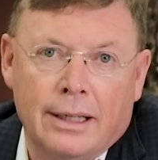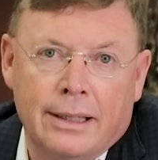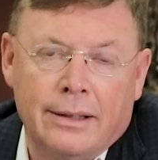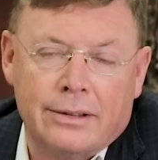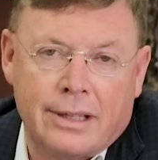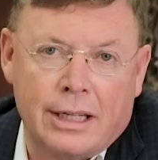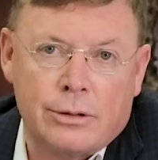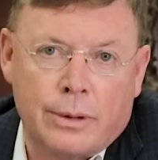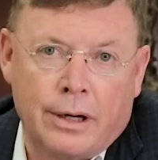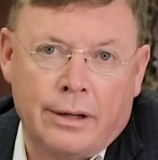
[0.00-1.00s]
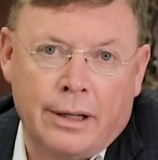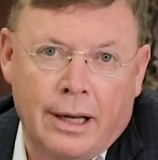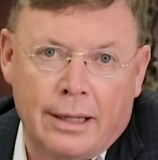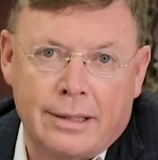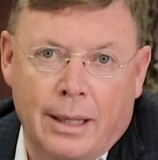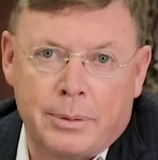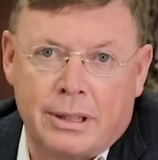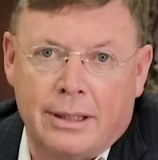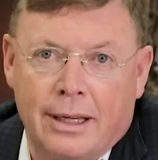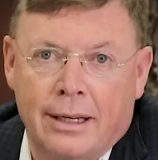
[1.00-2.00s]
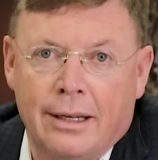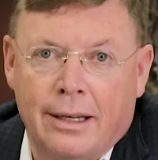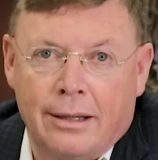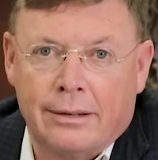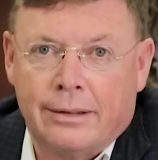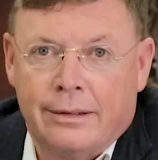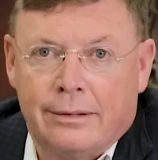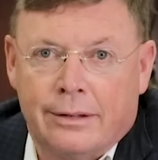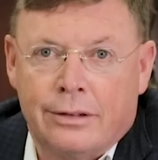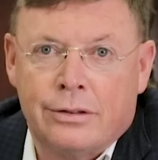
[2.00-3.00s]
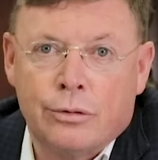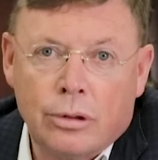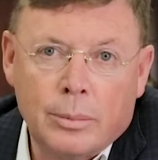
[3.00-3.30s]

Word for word: in this case regarding the autopsy. And there's